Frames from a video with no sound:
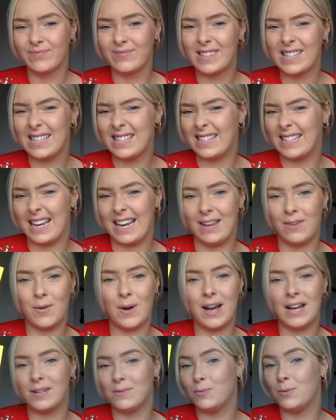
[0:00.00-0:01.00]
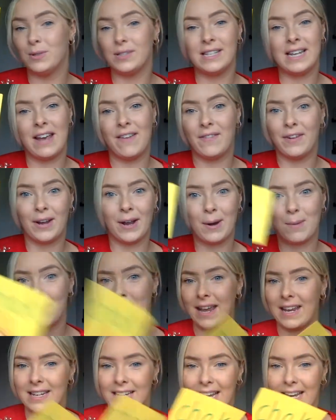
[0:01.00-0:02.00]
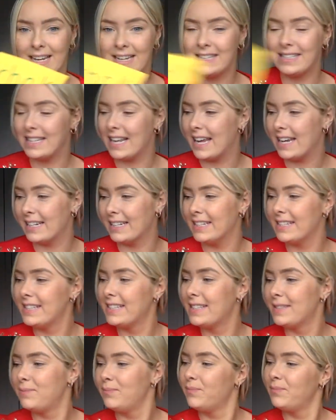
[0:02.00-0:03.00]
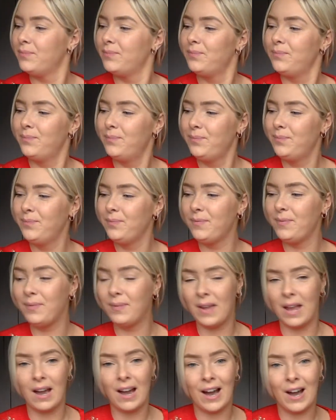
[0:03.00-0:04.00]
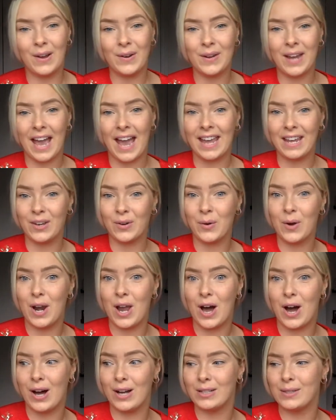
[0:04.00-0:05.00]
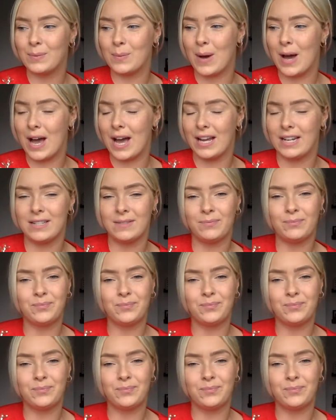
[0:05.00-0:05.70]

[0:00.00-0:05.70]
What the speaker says: Silly word, was never going to make any sense. Okay, your last word.